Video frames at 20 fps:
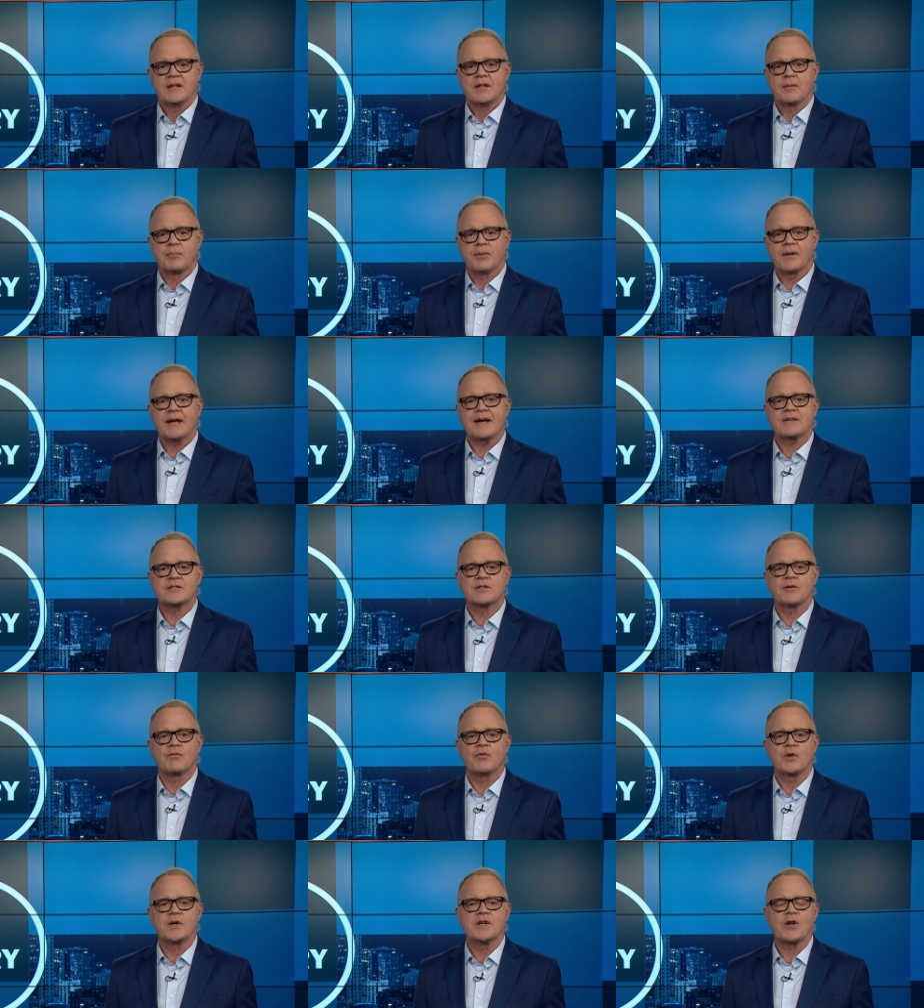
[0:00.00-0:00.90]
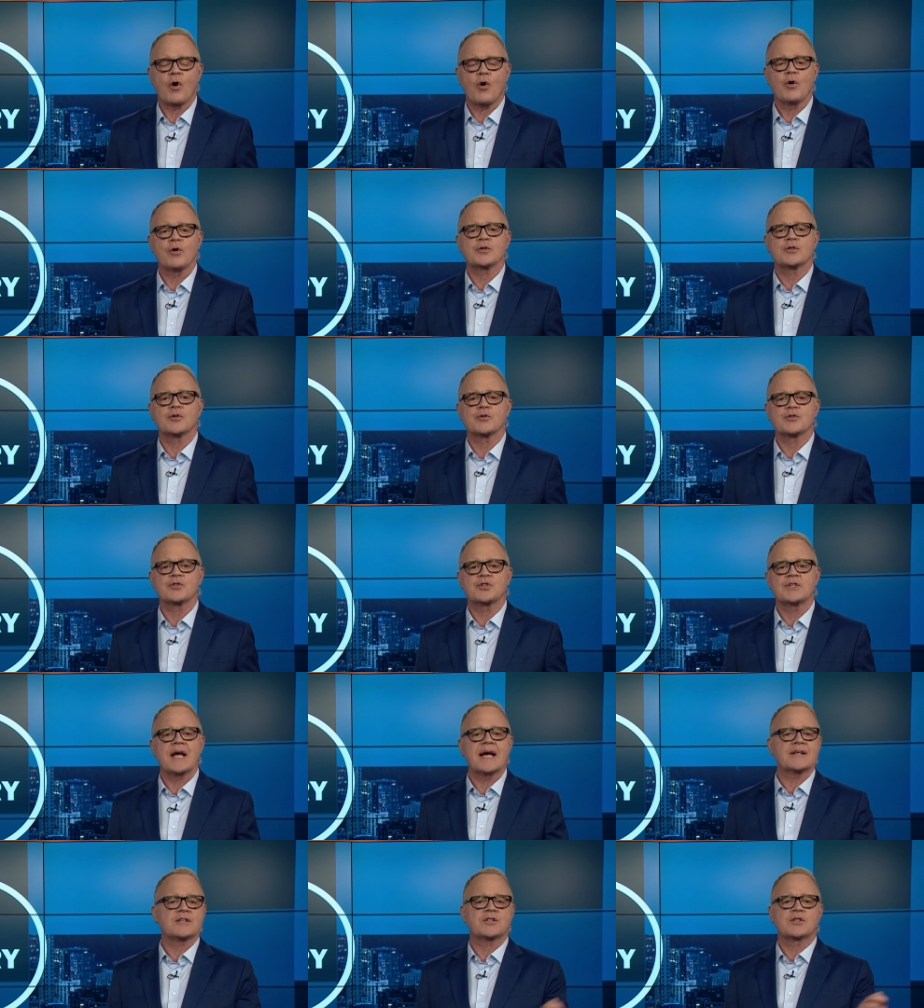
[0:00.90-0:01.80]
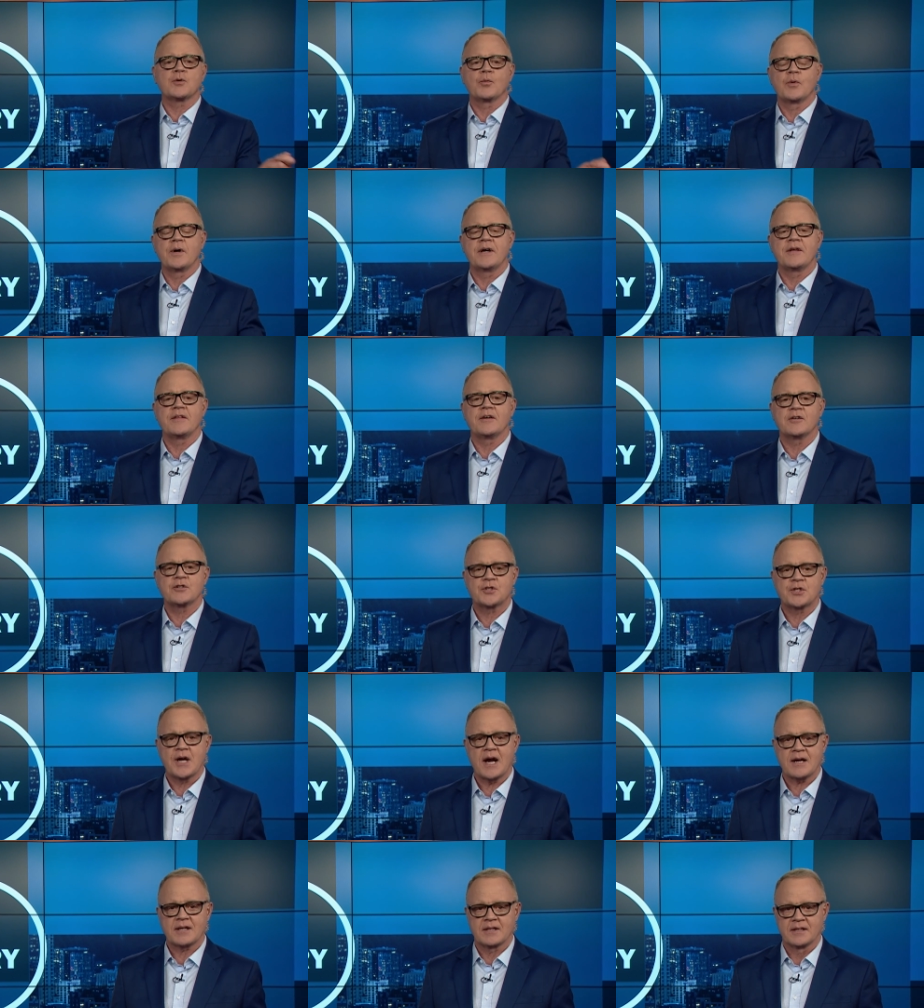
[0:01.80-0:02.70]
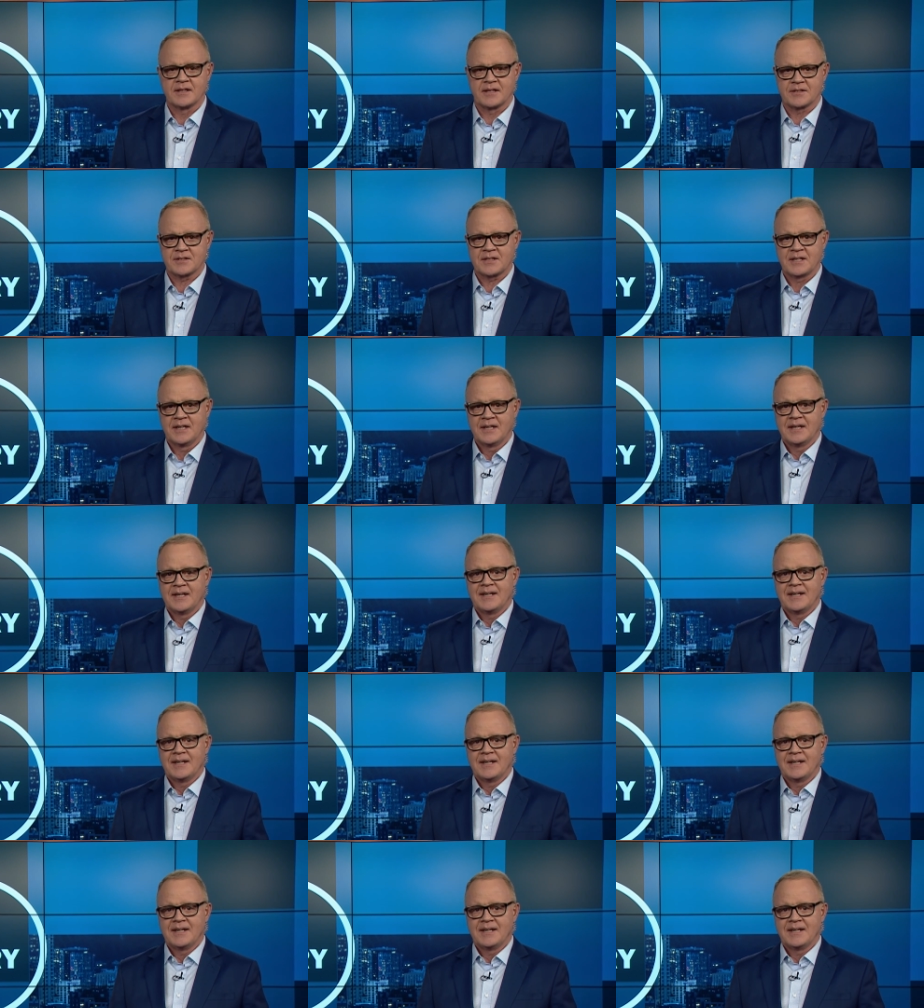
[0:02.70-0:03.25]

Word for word: The blast of wind also snatched away their checklist.